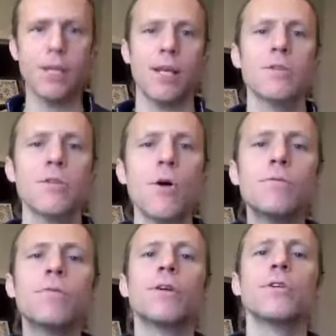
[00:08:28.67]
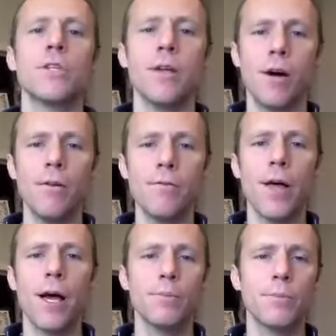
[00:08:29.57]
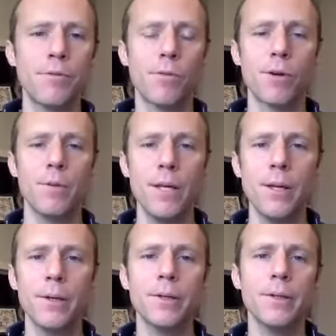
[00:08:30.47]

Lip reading: like his own version of that before a meal,